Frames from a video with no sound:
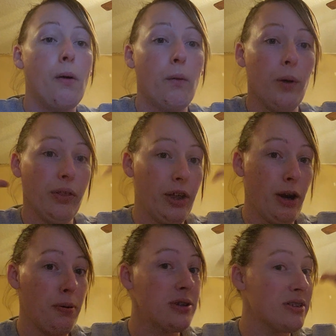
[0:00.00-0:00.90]
within
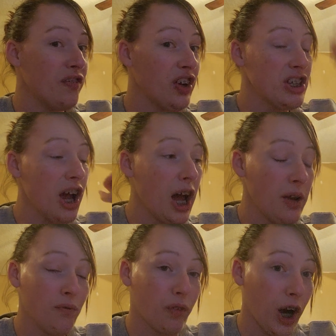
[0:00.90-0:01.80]
a specific
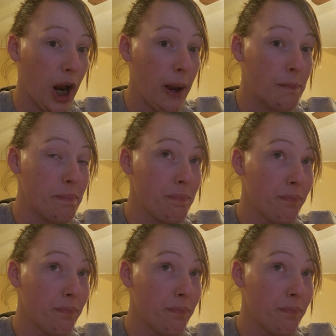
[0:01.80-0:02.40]
time frame,